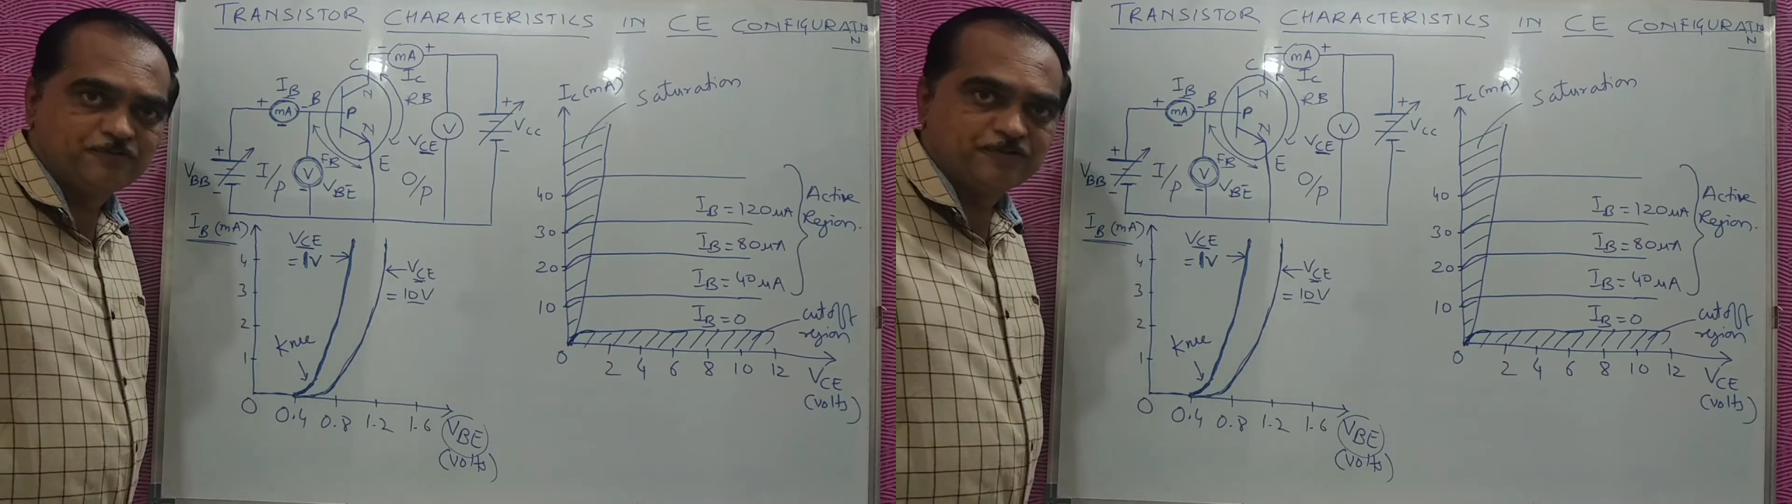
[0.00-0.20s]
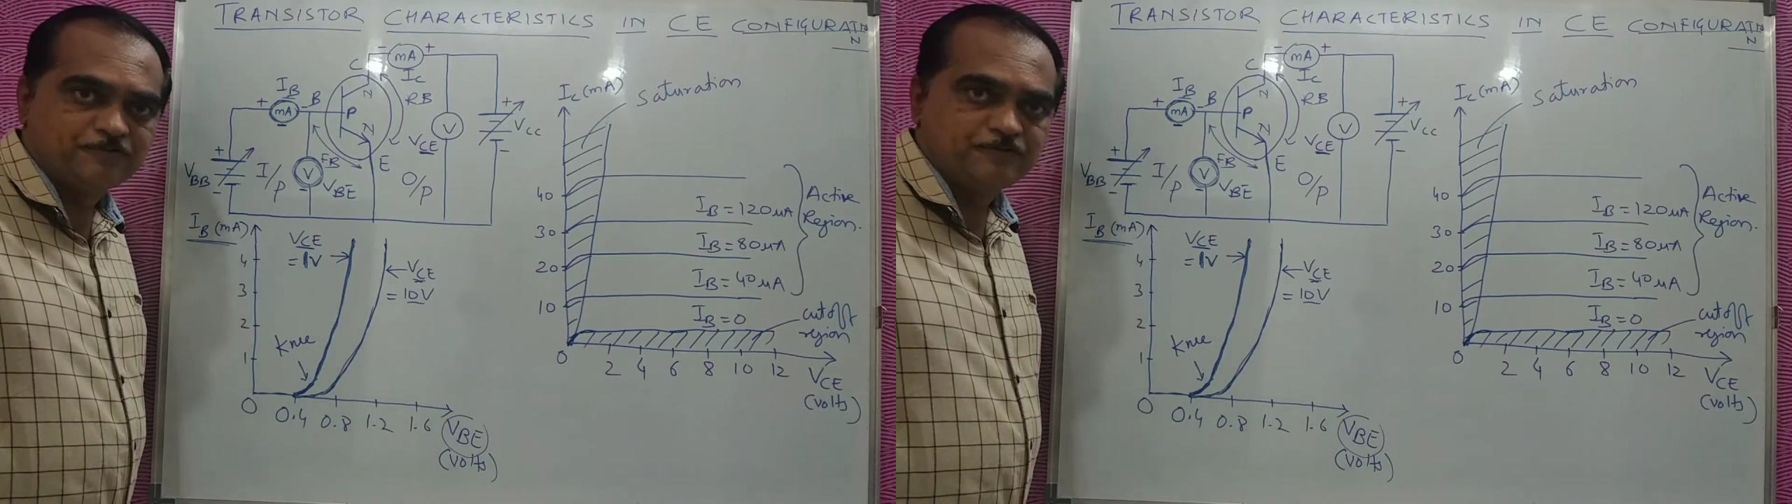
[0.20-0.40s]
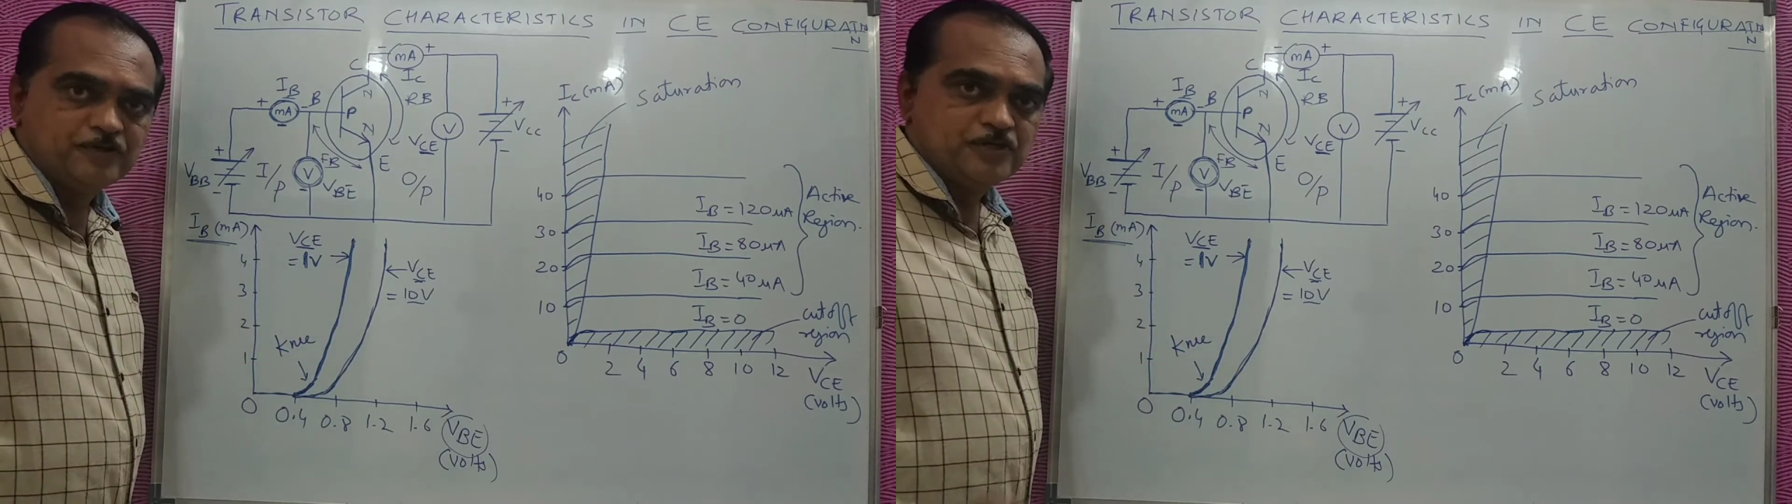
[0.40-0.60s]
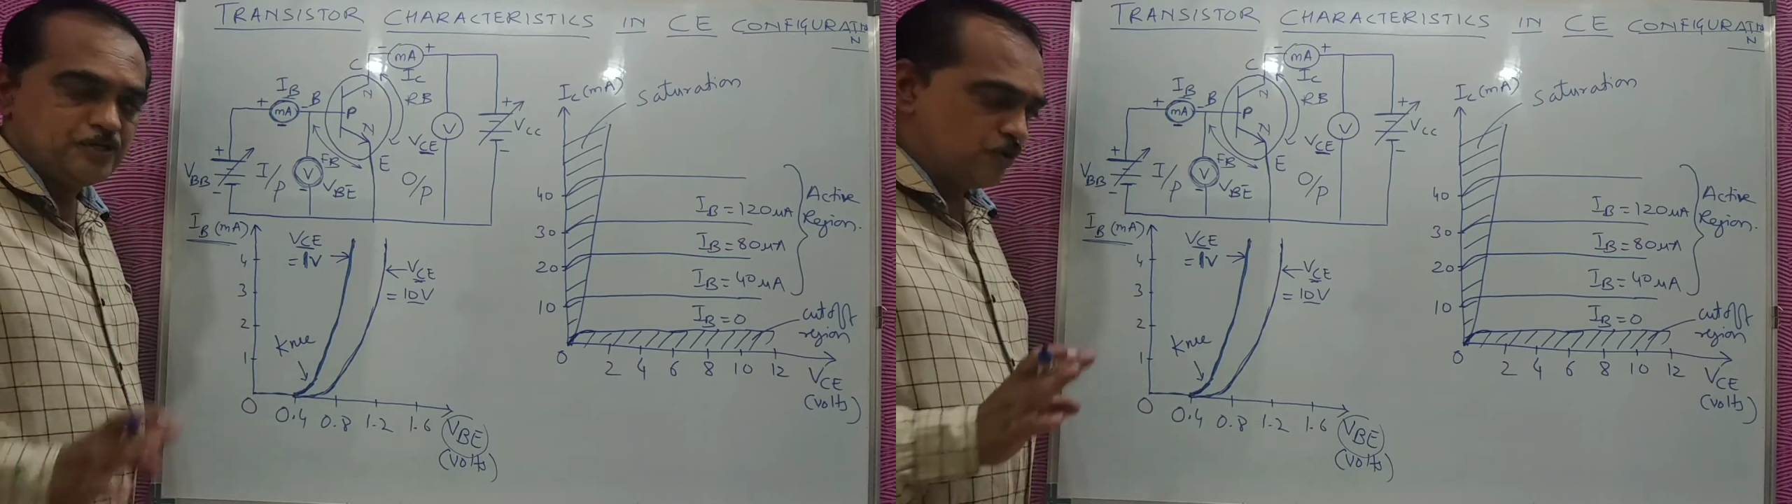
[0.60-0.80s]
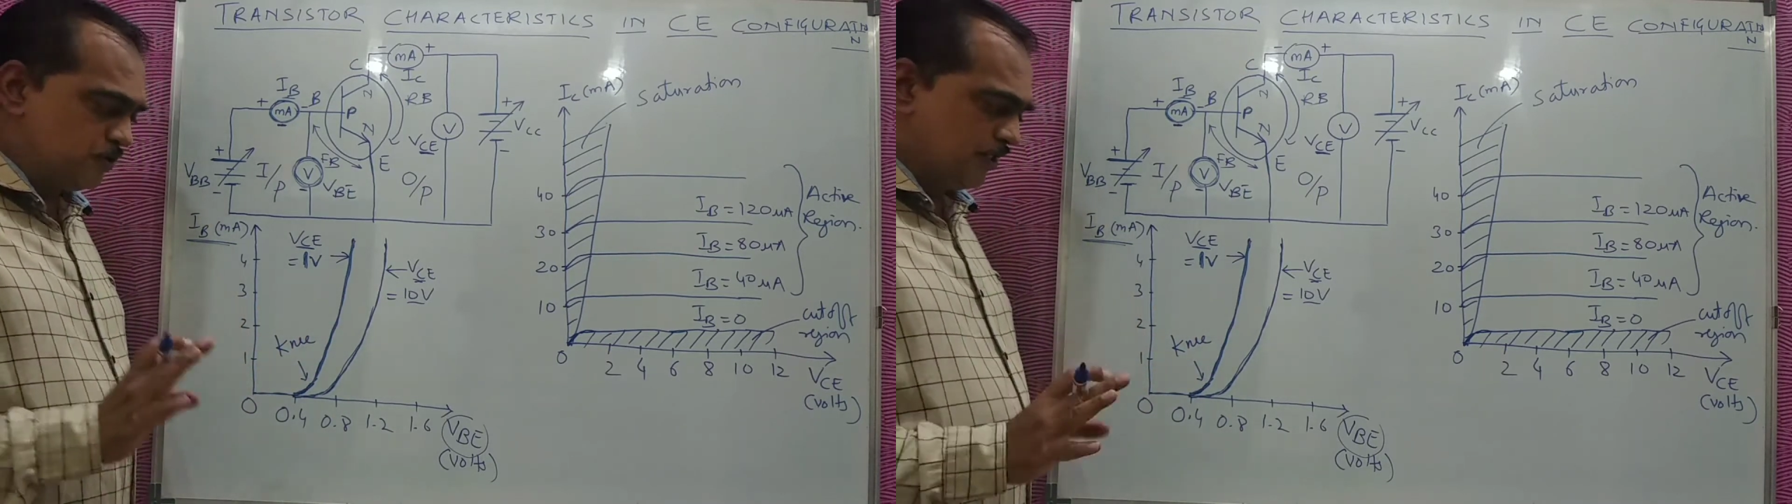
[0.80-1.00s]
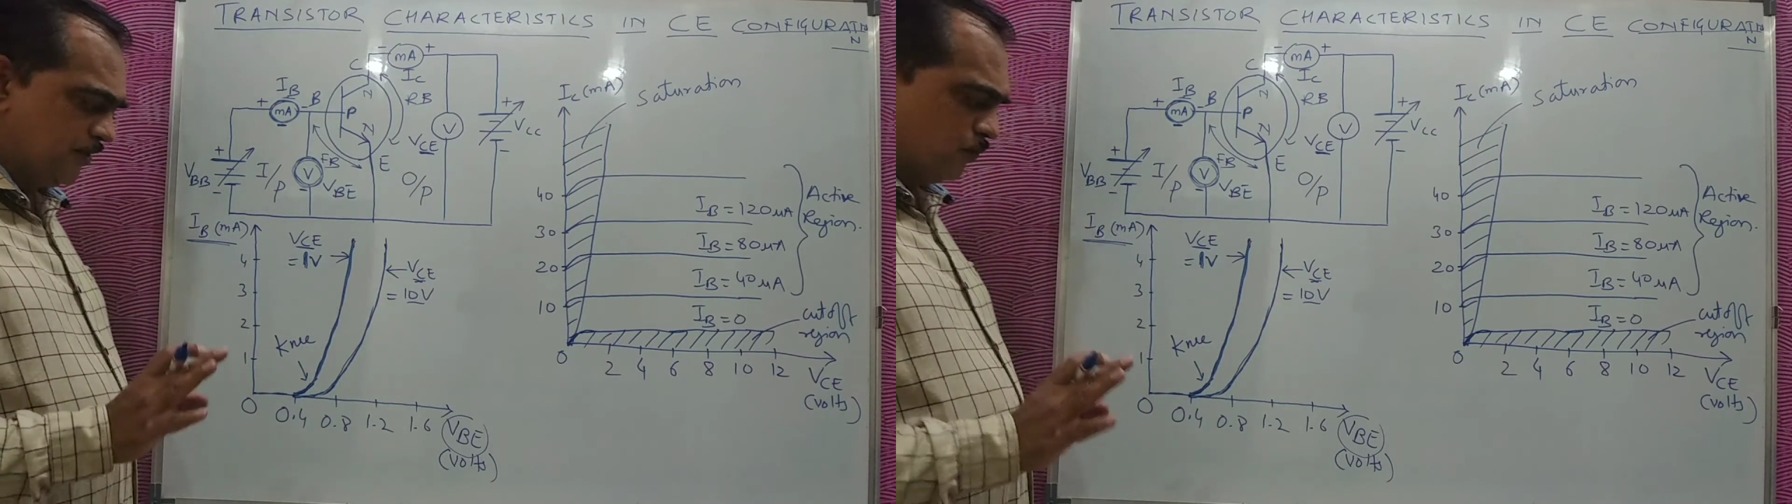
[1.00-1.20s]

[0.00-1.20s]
curve. Now here